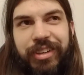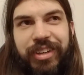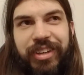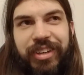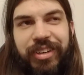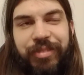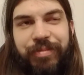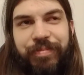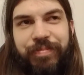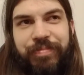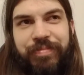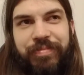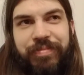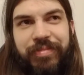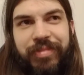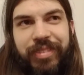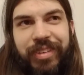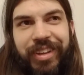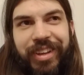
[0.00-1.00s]

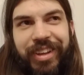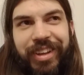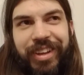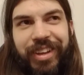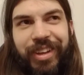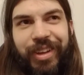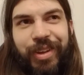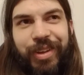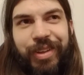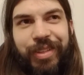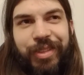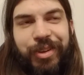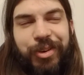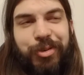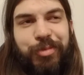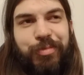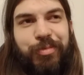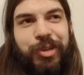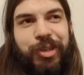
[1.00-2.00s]
The
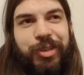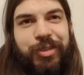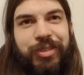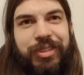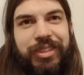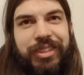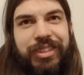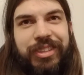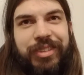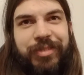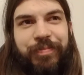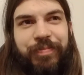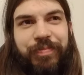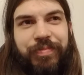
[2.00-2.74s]
homework was